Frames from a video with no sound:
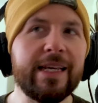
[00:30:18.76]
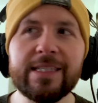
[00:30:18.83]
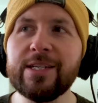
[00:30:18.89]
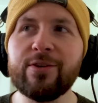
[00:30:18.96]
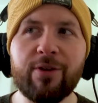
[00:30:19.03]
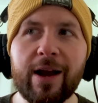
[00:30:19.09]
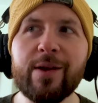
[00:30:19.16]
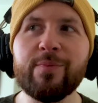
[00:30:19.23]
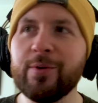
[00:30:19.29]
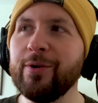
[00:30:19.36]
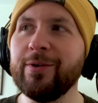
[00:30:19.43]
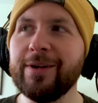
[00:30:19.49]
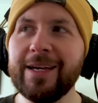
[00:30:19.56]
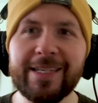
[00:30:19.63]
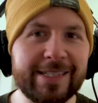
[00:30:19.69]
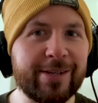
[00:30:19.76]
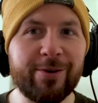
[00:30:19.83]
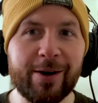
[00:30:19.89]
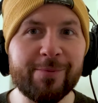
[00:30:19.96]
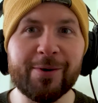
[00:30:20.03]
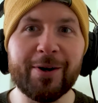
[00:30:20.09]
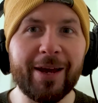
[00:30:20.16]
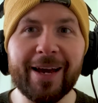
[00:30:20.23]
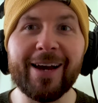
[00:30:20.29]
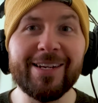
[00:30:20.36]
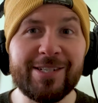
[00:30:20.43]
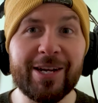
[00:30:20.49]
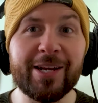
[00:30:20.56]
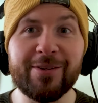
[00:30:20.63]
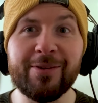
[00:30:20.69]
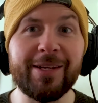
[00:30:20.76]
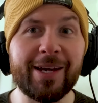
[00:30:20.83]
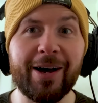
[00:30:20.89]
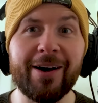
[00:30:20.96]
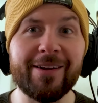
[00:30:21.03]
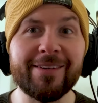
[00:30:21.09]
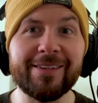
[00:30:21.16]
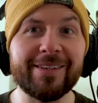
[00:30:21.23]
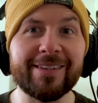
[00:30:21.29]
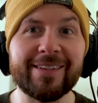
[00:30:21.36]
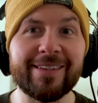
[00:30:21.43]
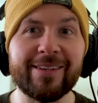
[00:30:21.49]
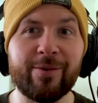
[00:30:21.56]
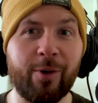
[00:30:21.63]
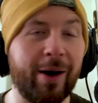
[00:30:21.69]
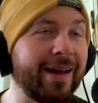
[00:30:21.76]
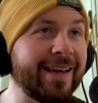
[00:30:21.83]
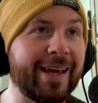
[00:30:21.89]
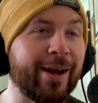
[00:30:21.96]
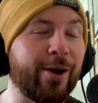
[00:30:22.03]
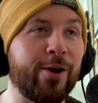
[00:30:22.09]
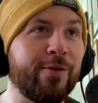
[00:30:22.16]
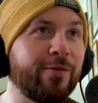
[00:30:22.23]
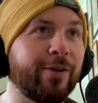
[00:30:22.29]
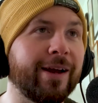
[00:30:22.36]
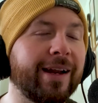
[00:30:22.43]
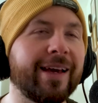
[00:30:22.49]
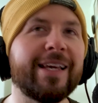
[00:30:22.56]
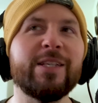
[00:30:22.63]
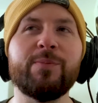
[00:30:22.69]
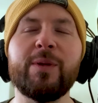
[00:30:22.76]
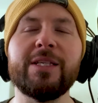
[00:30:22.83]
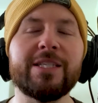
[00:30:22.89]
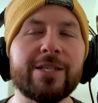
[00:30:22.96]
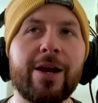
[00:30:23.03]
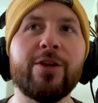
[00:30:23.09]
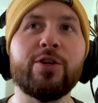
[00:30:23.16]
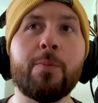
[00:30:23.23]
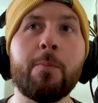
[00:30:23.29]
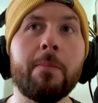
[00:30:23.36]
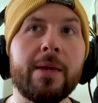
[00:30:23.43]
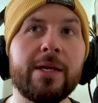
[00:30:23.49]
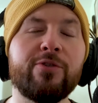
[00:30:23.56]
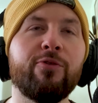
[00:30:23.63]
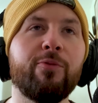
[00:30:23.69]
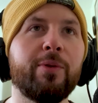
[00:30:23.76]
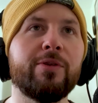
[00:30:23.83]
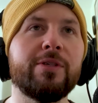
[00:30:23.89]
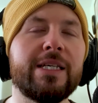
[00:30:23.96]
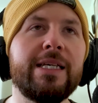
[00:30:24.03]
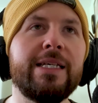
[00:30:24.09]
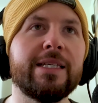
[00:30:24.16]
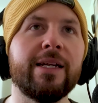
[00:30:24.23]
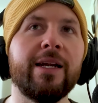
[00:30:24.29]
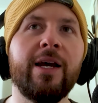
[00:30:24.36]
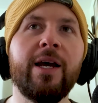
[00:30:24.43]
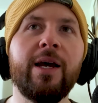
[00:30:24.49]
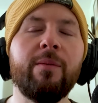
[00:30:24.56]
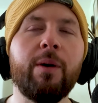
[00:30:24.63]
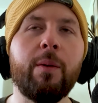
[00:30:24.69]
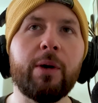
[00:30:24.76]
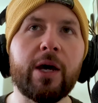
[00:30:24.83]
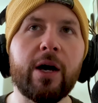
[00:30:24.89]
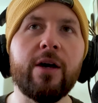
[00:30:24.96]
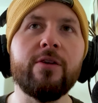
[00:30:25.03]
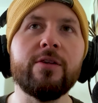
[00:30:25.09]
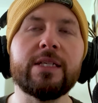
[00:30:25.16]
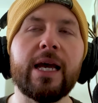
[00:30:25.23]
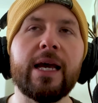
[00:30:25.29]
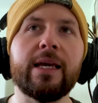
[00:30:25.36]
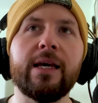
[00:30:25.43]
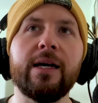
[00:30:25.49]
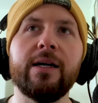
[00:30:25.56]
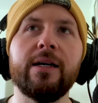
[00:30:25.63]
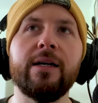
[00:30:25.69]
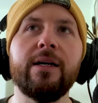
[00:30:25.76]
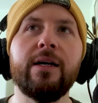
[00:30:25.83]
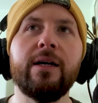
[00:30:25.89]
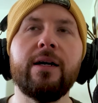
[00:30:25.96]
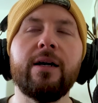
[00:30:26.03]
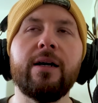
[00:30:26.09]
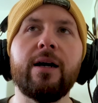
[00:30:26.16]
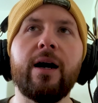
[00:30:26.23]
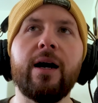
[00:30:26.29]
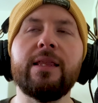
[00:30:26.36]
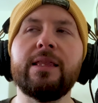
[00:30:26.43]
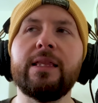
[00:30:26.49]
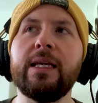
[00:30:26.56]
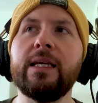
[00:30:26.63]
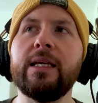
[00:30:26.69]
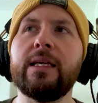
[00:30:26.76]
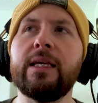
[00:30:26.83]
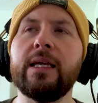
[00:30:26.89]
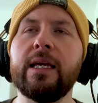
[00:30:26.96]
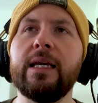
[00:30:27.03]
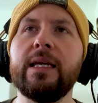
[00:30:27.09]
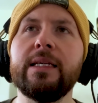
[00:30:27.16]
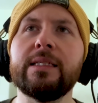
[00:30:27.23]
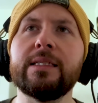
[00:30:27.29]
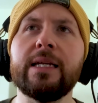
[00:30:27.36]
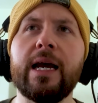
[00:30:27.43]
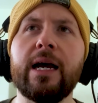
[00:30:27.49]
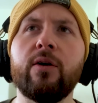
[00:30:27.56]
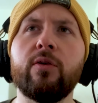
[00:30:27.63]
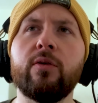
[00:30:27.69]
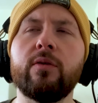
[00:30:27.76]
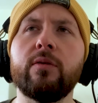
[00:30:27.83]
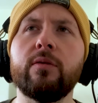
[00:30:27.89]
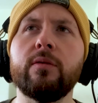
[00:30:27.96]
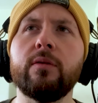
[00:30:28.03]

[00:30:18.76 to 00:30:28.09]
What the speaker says: He's incredible. He's incredible. Like I genuinely can't quite get over it. Like it's been such a miserable season. But Bukayo Saka, I think is now.